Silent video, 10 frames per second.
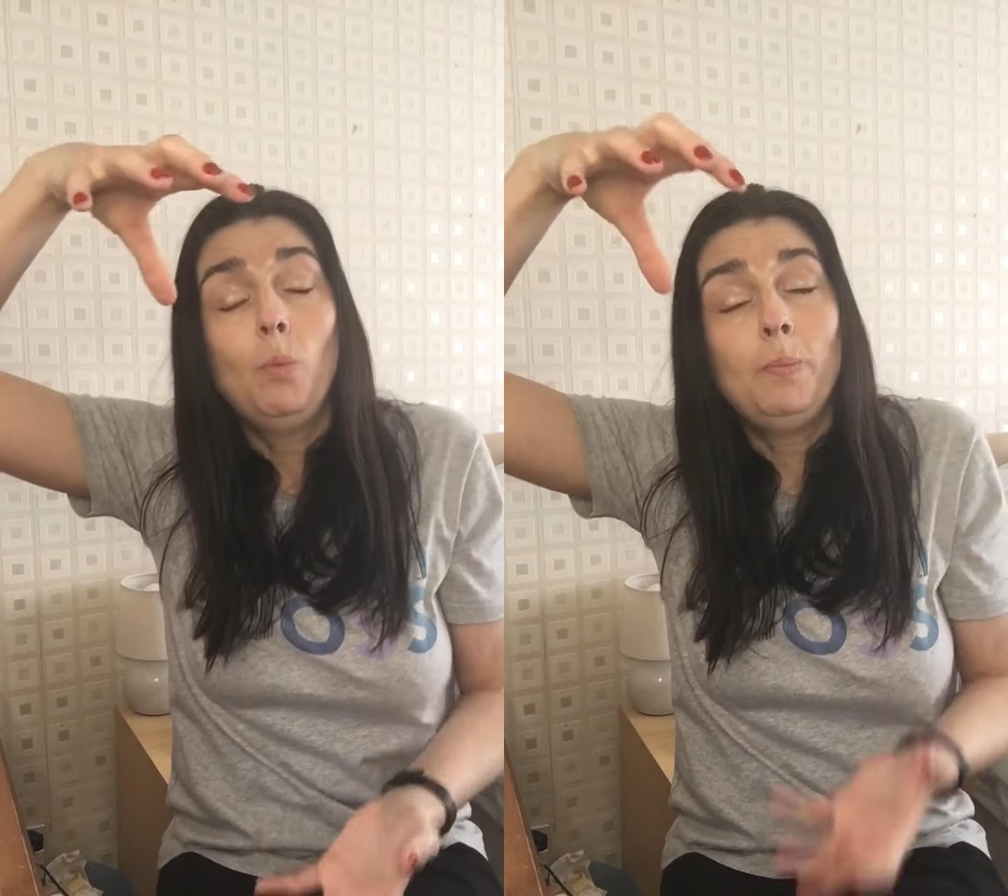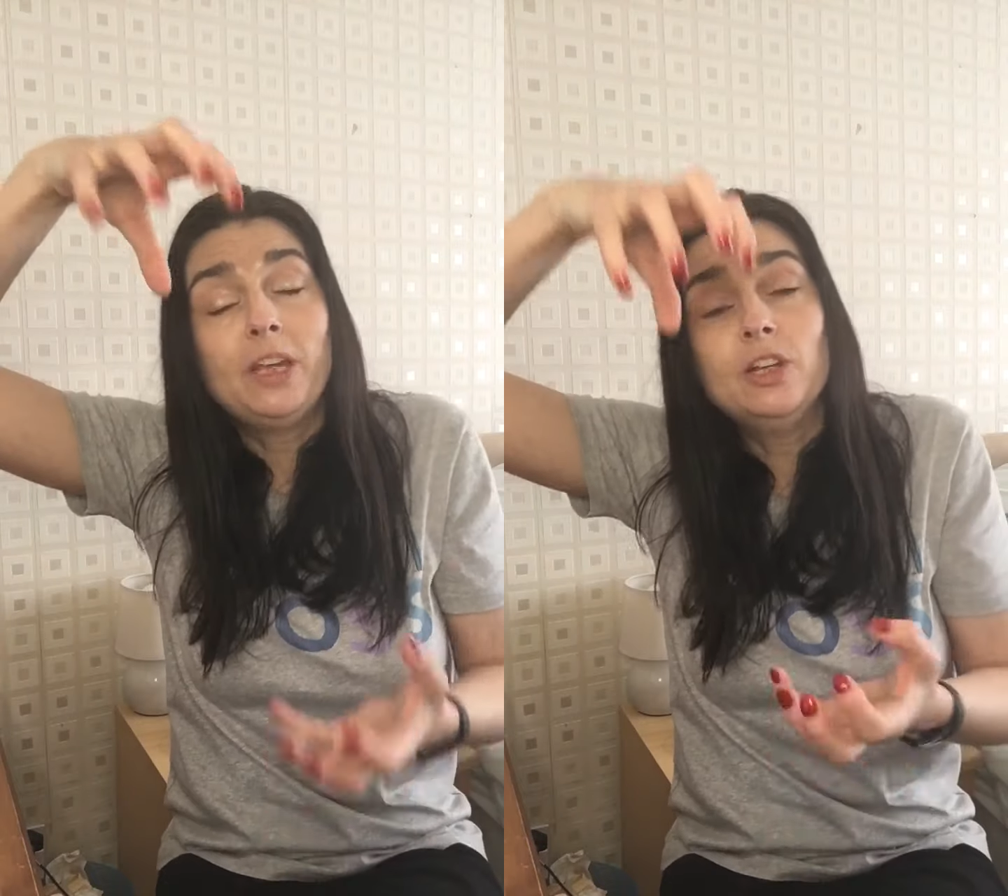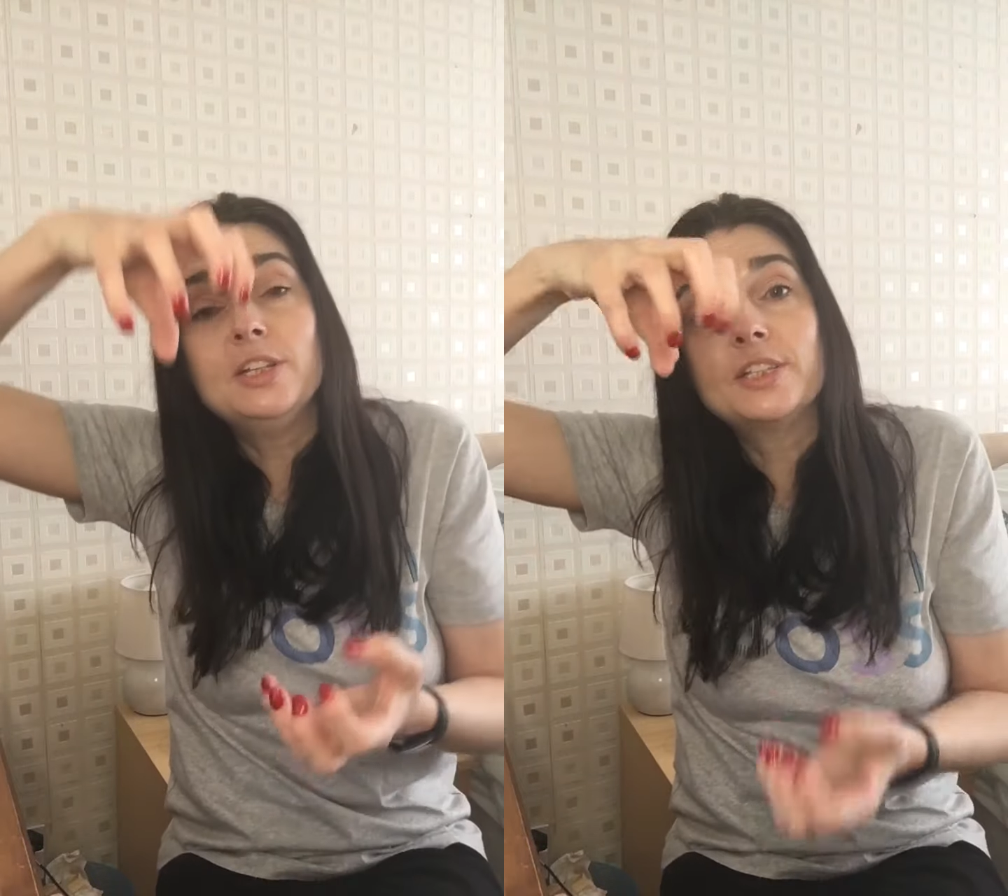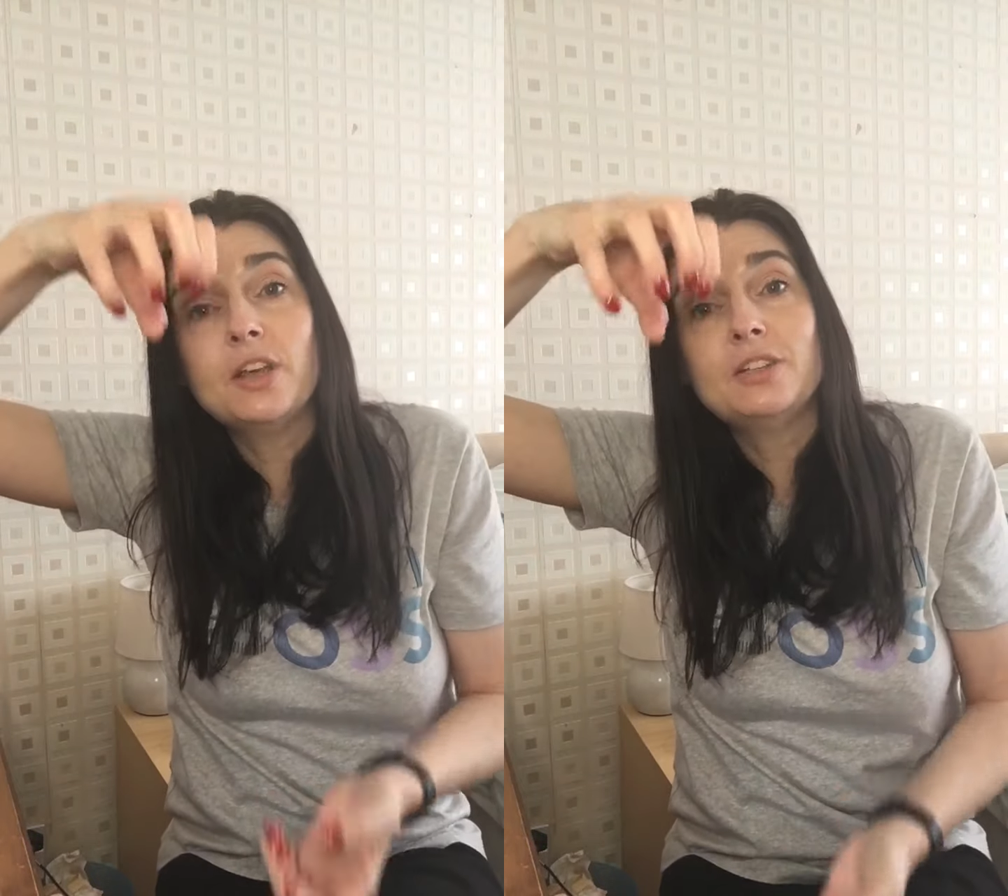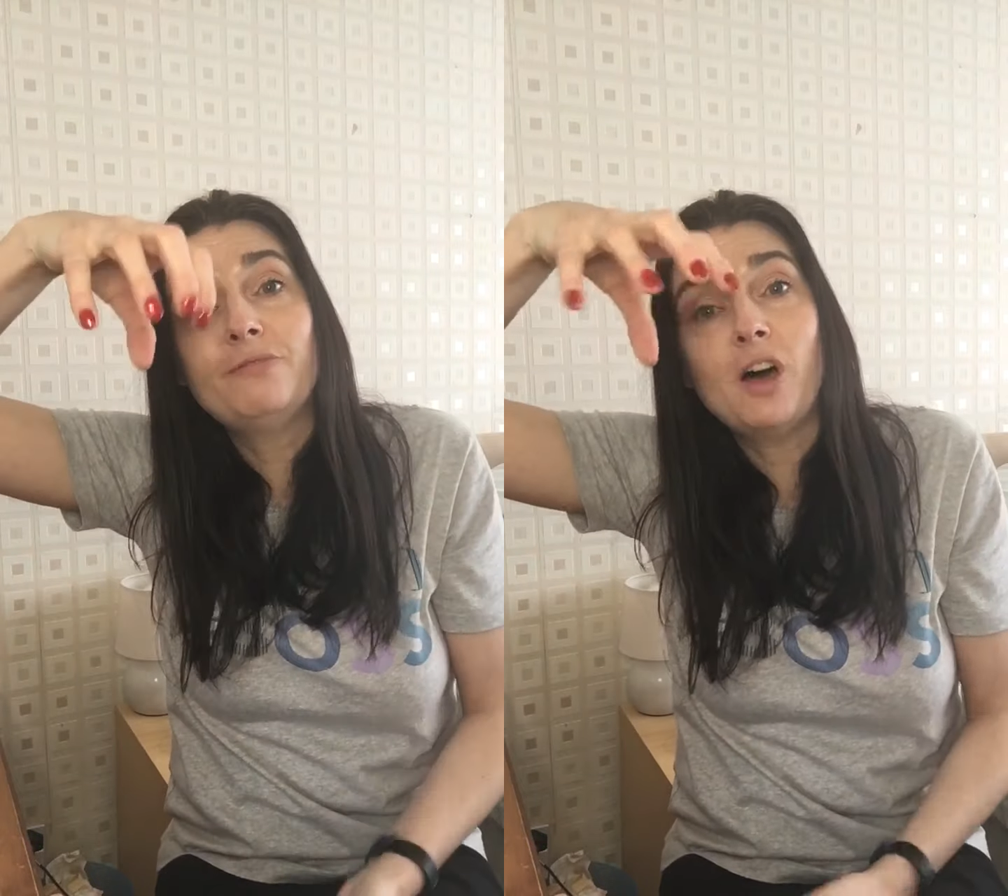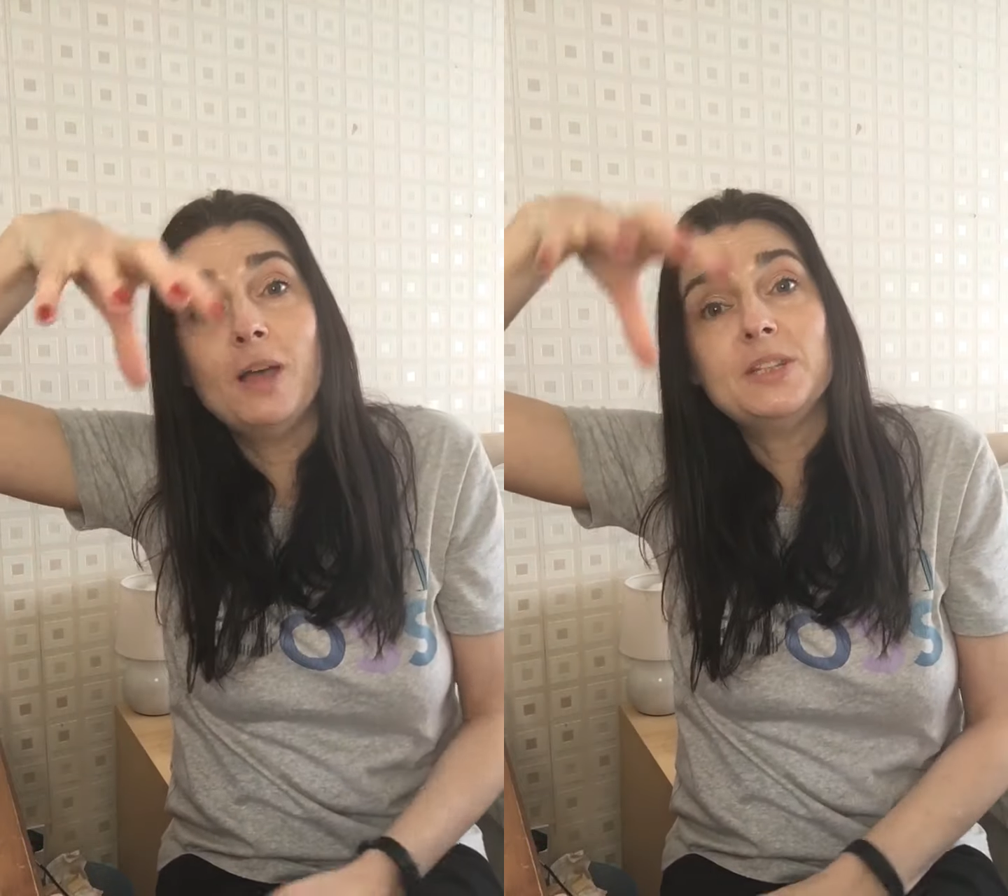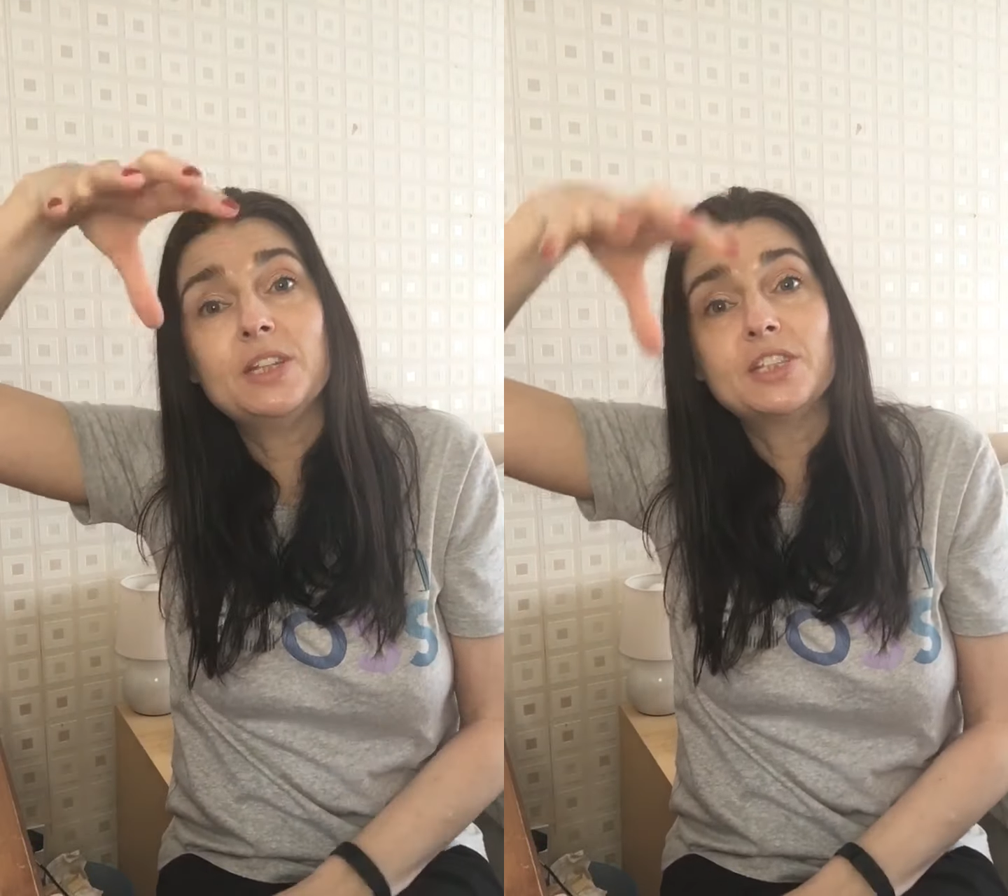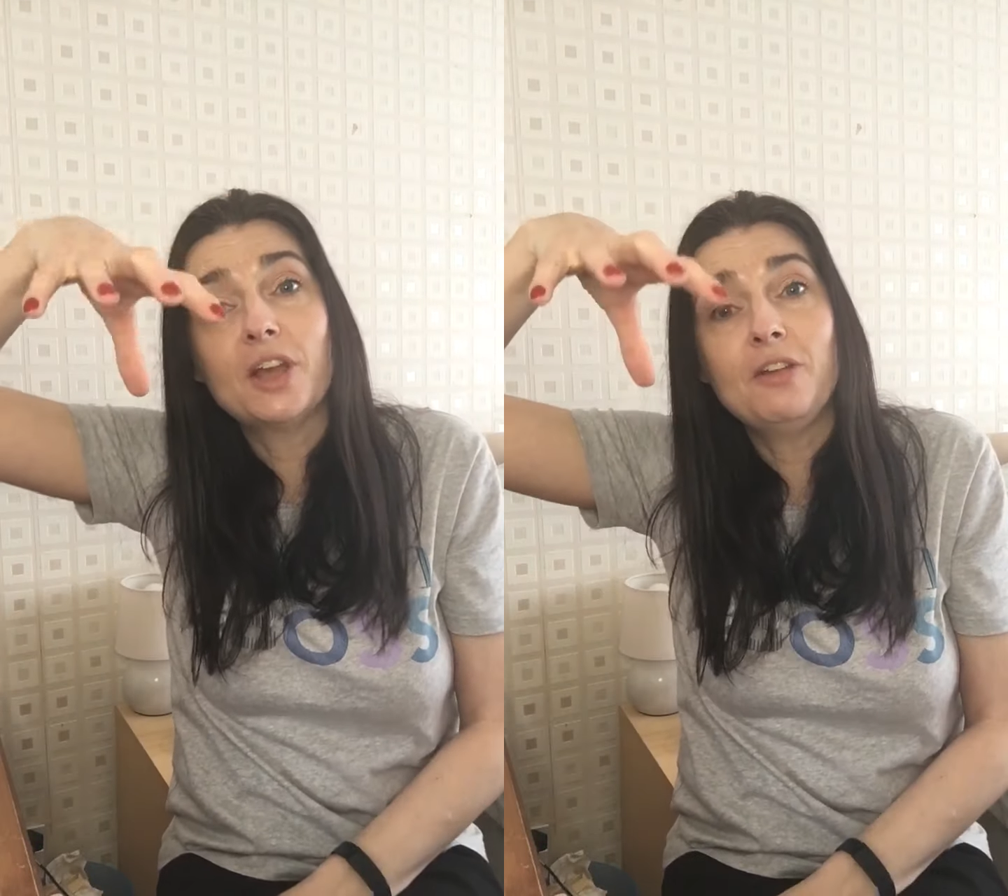because those fibers
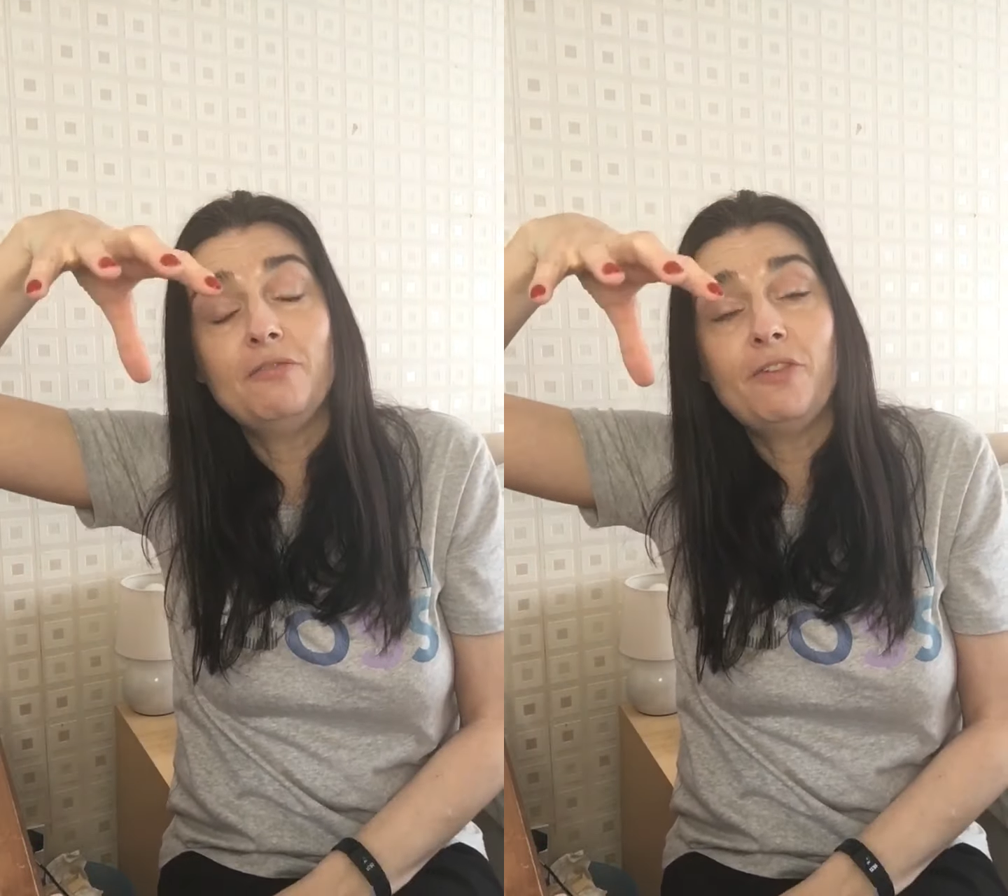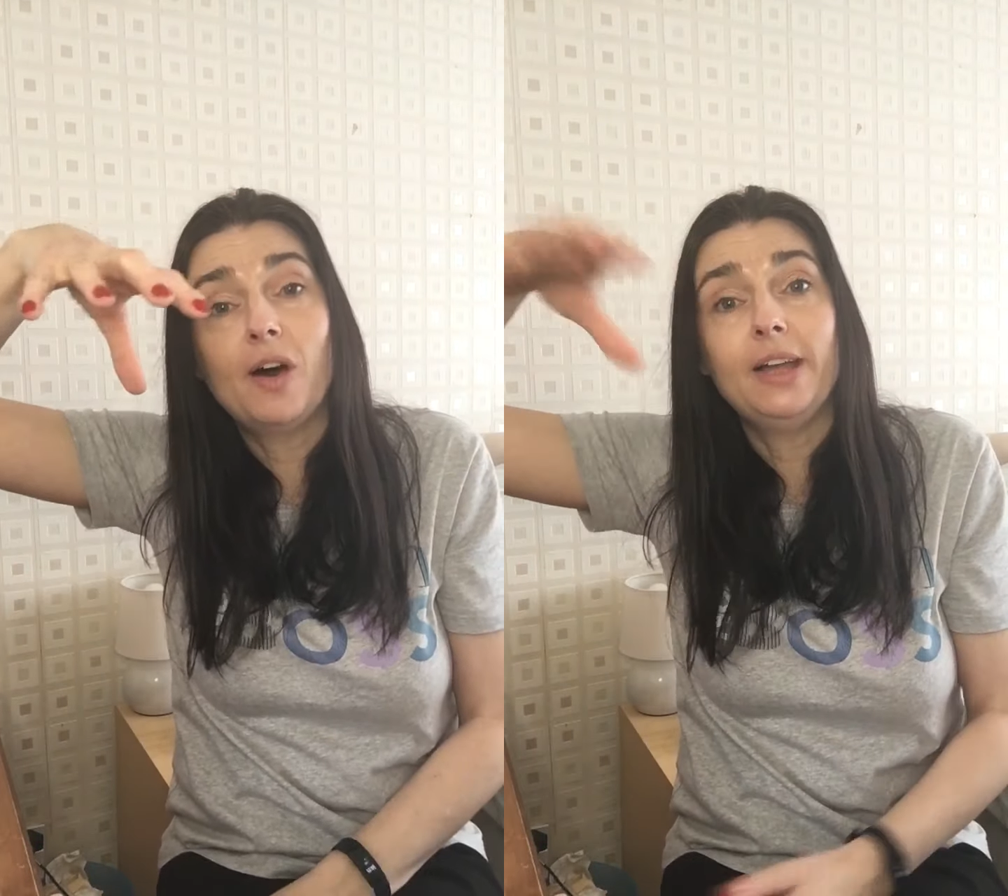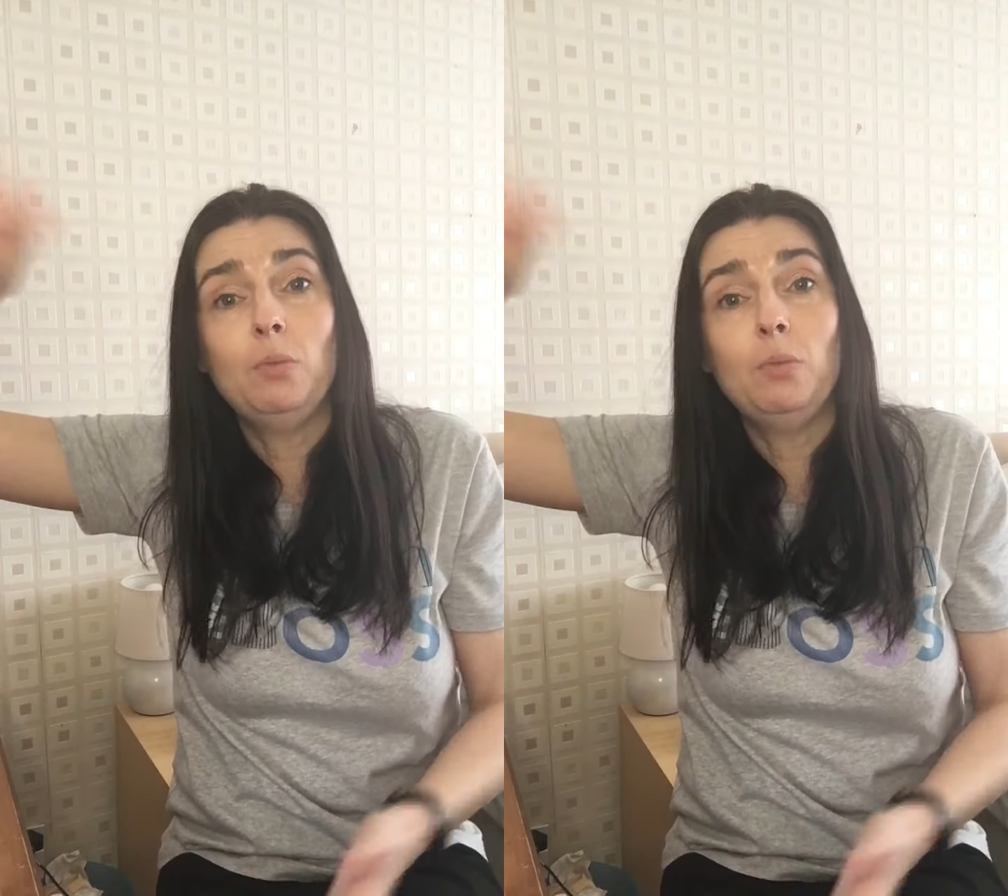are so fine,